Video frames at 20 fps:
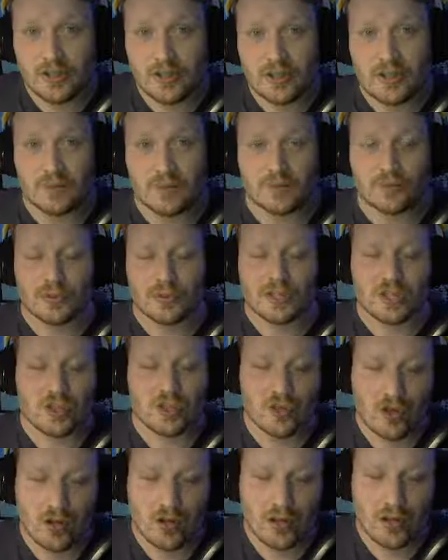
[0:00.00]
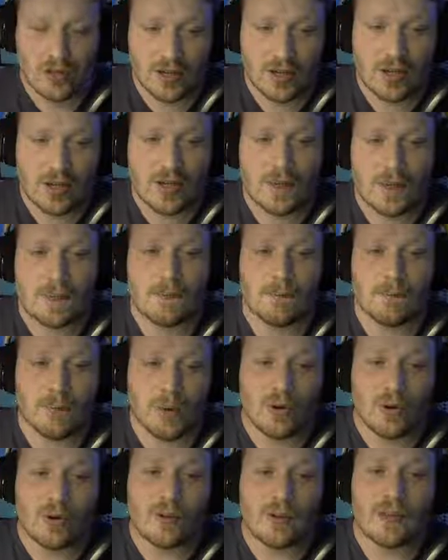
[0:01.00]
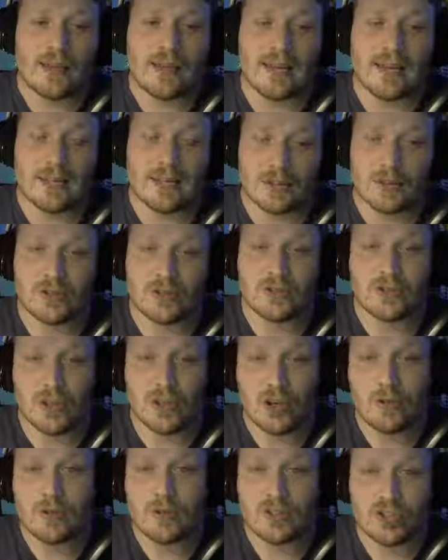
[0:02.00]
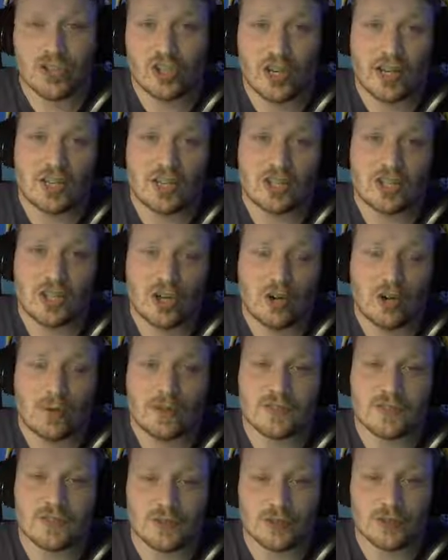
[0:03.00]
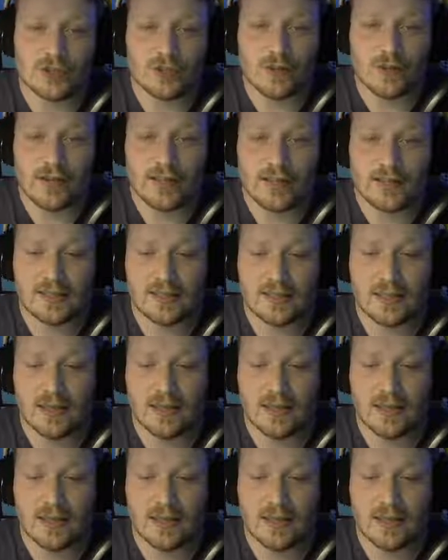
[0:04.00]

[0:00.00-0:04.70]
and pretty strong, but it does always change. It always fluctuates.